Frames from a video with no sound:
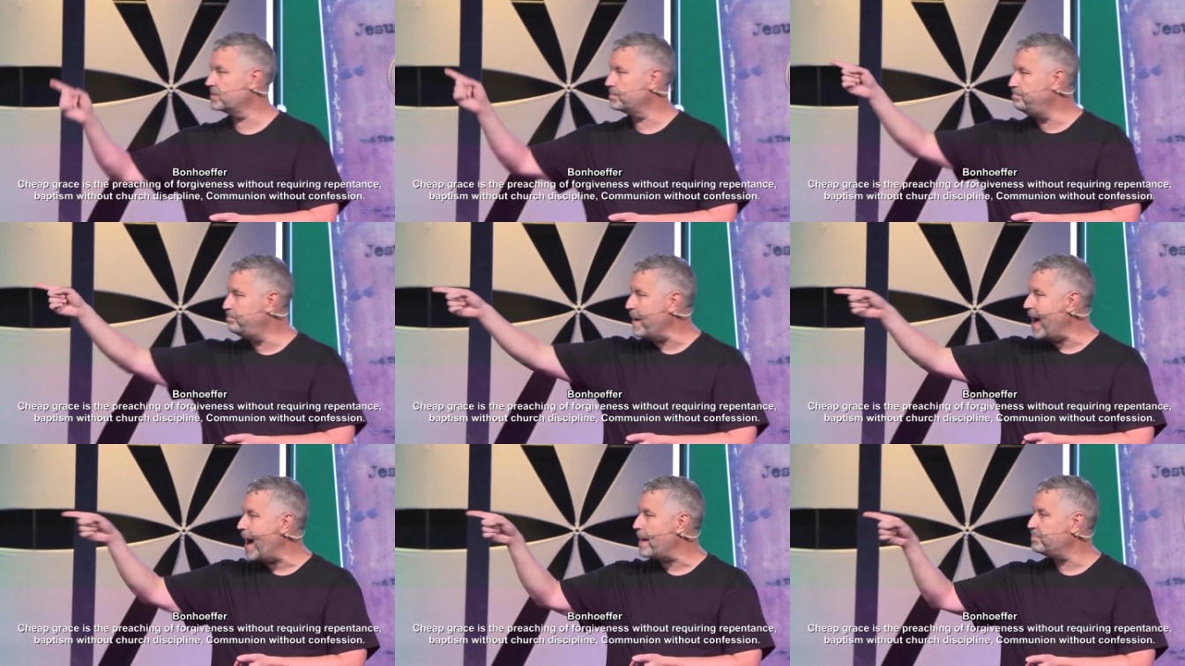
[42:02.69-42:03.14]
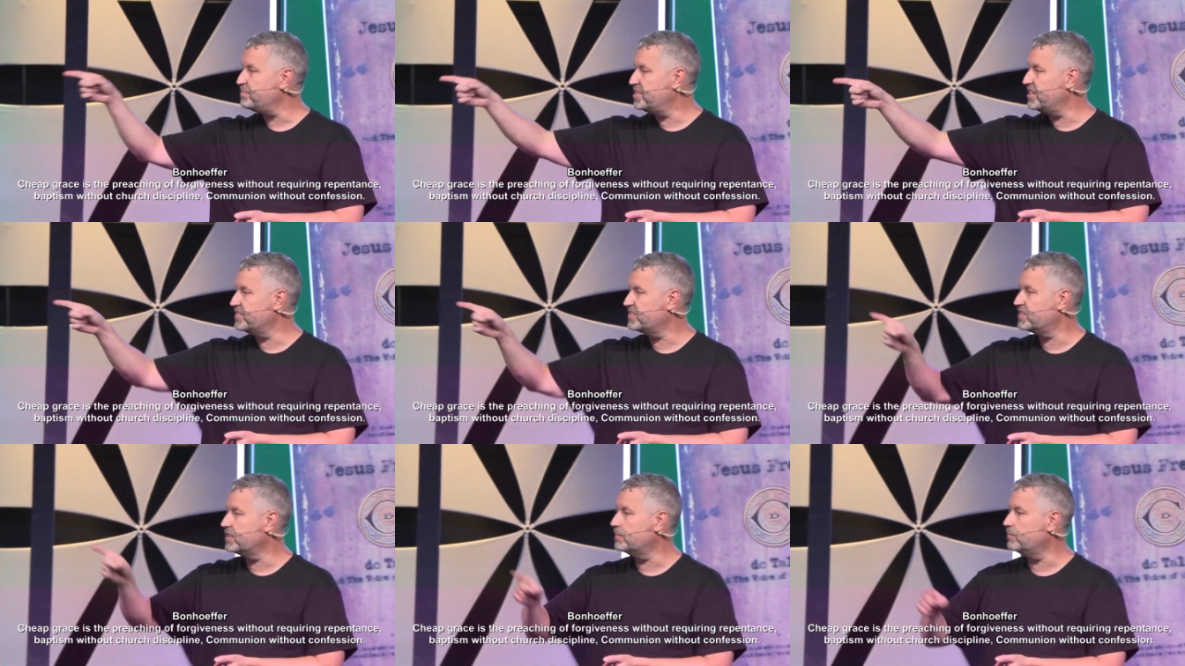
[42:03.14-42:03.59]
is
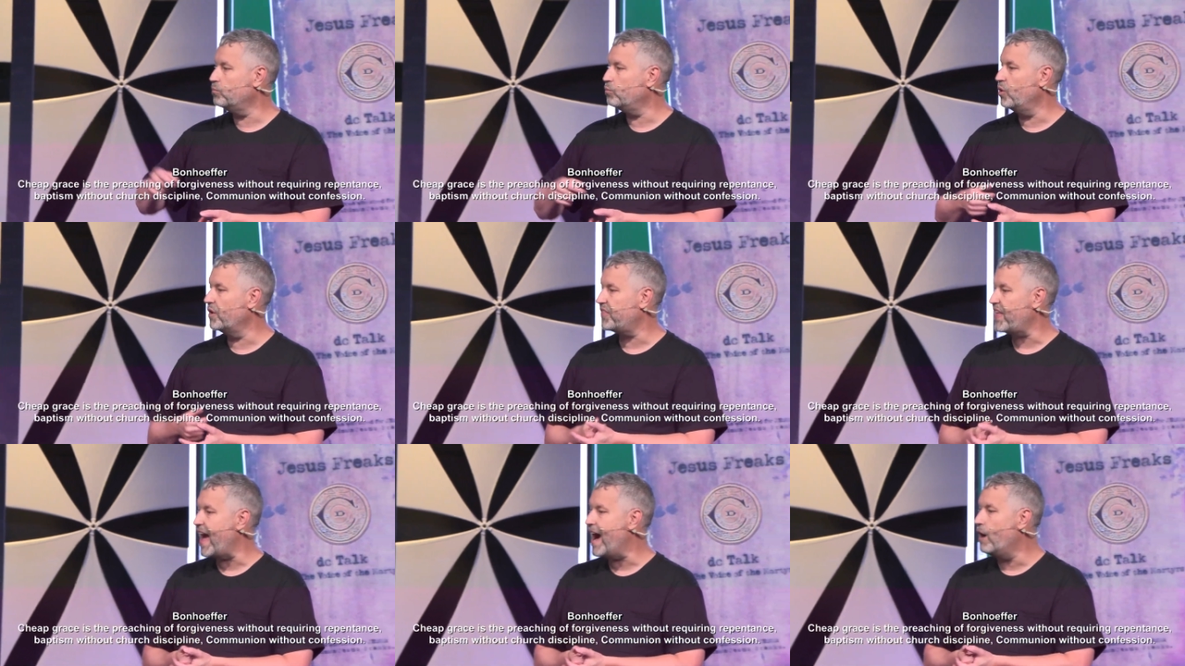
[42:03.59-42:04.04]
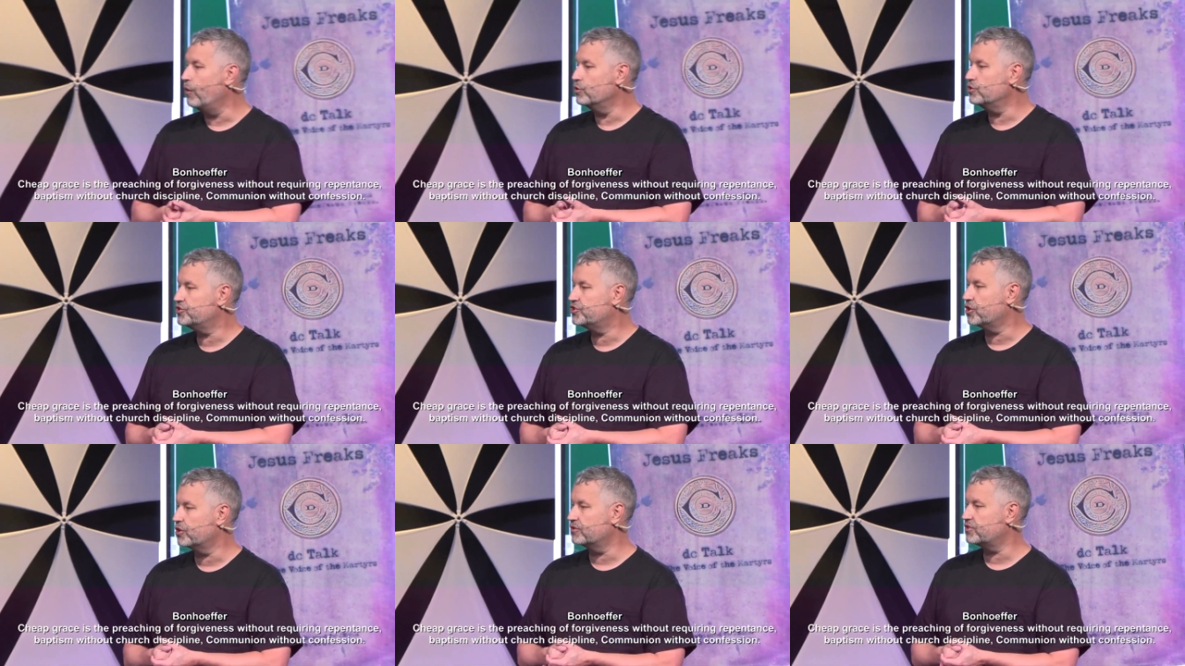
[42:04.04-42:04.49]
baptism
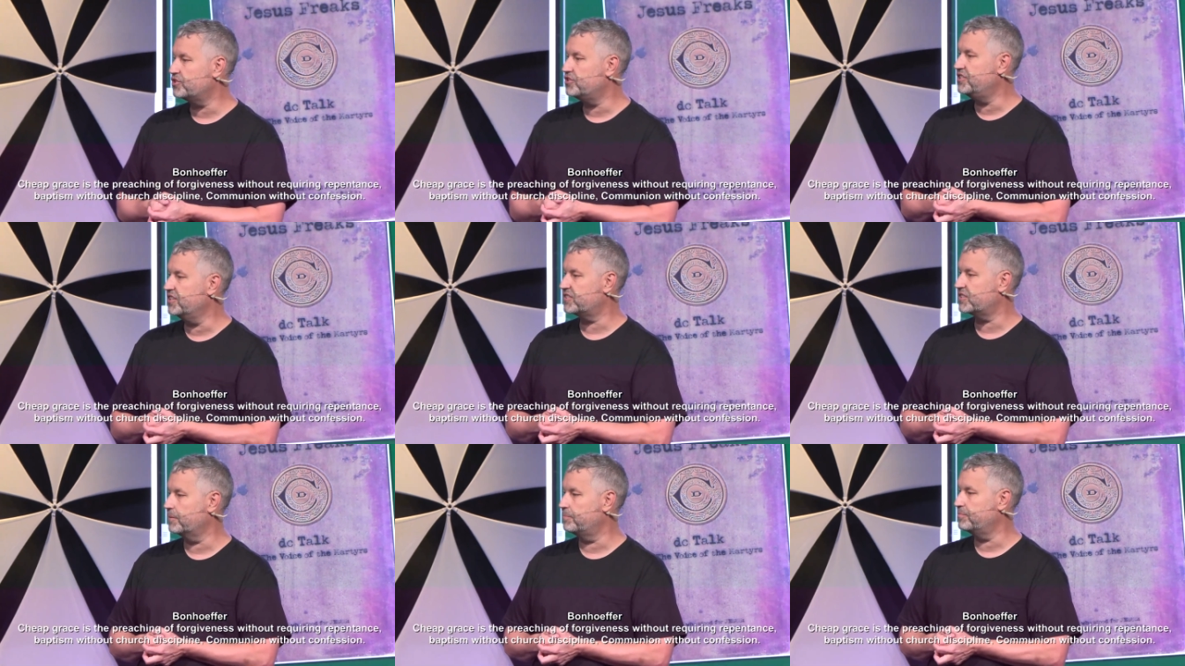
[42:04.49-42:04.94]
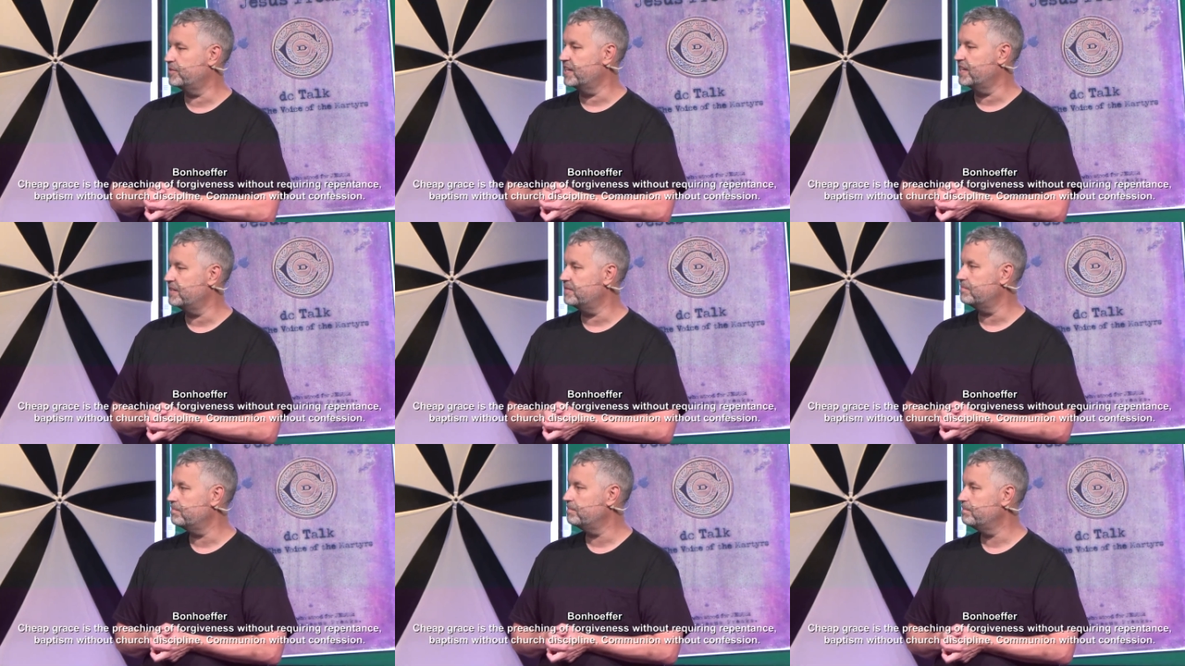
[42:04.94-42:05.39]
without church
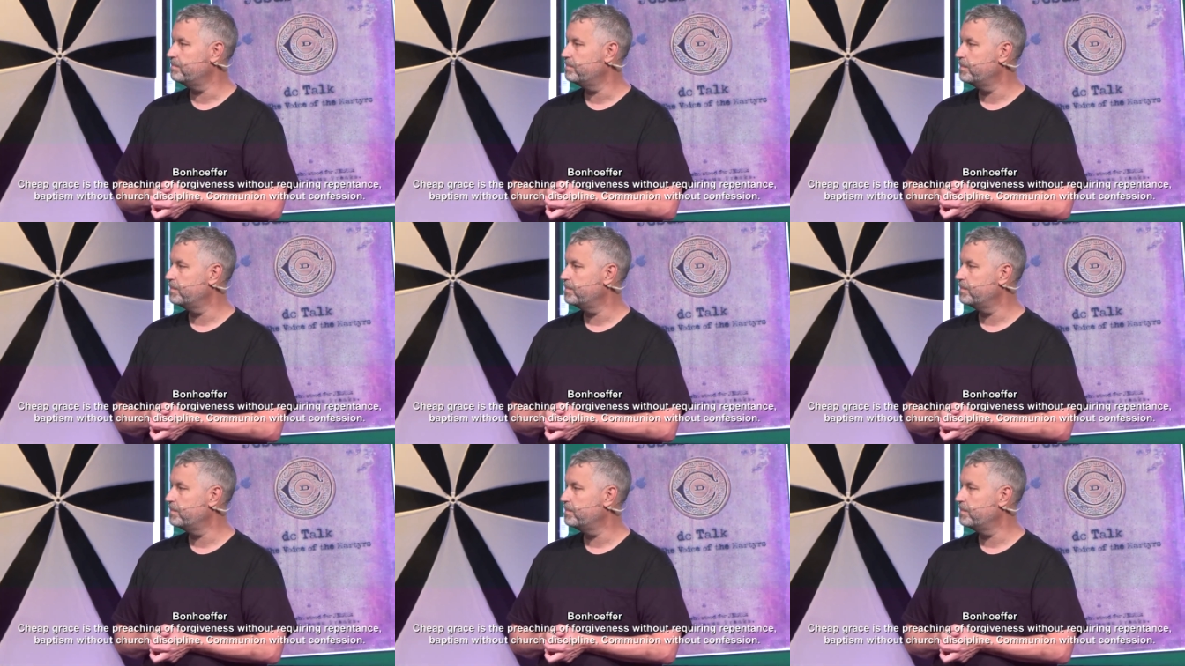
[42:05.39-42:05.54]
discipline.